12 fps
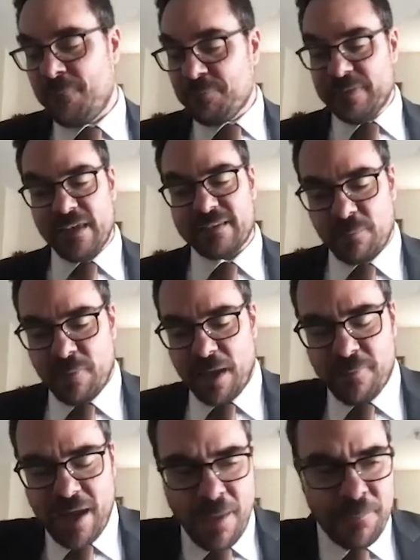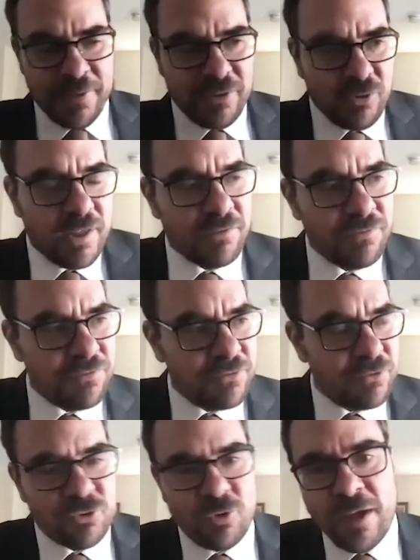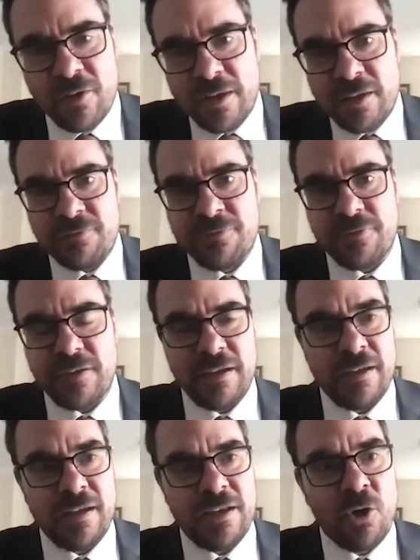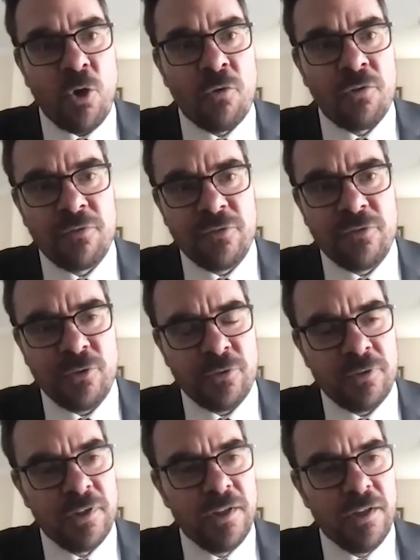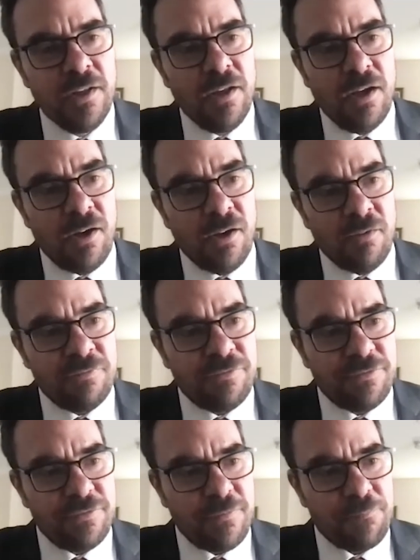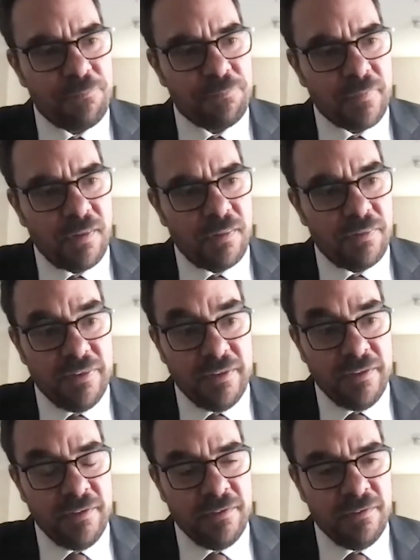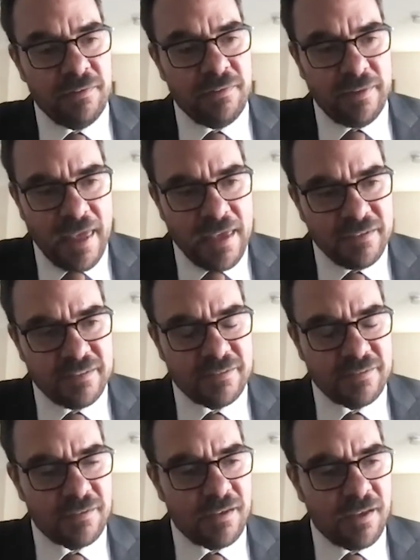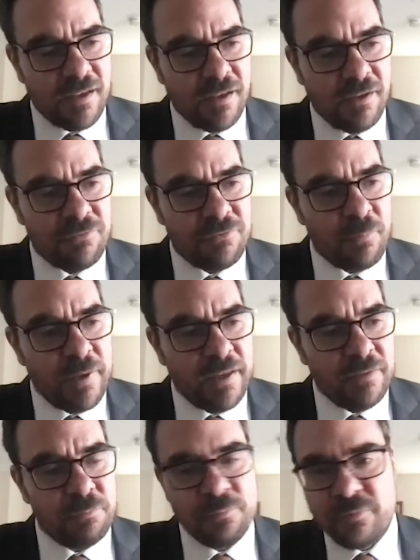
yes, I'm happy to try to give an overview of the case from a